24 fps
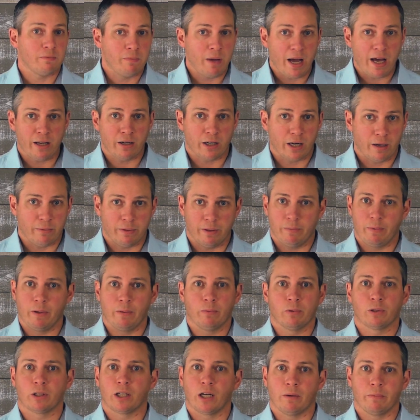matter how many
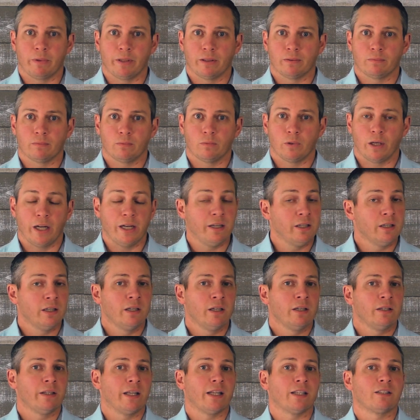people are coming, right?
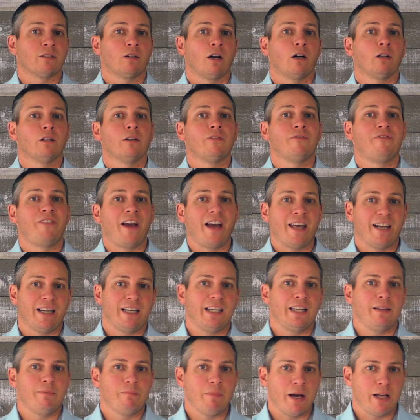That's called a
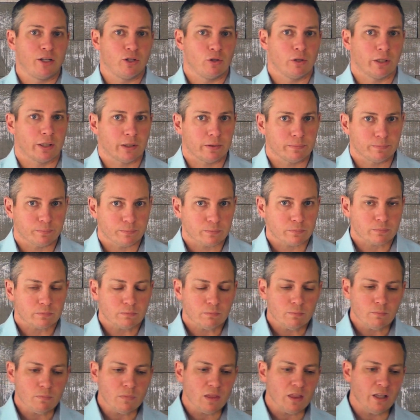vanity metric.
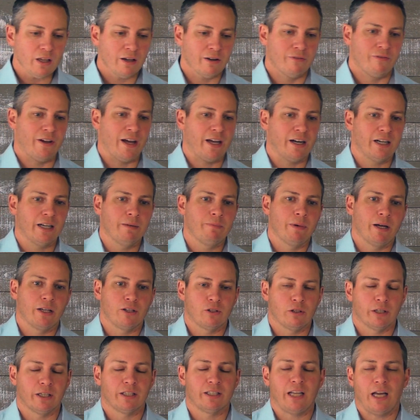A vanity
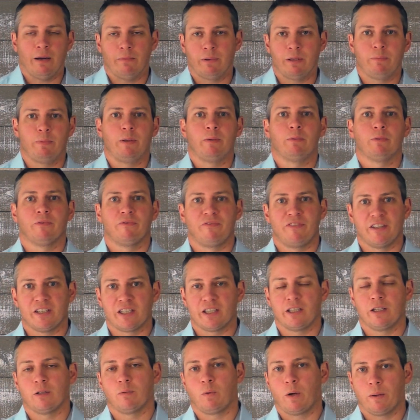metric is how many people
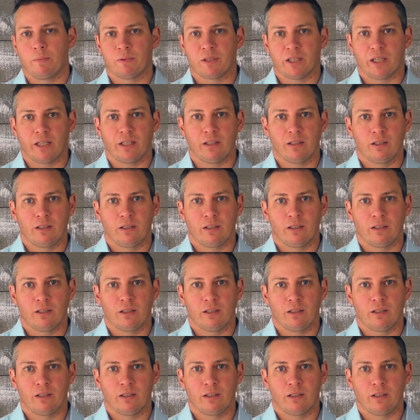visit your website.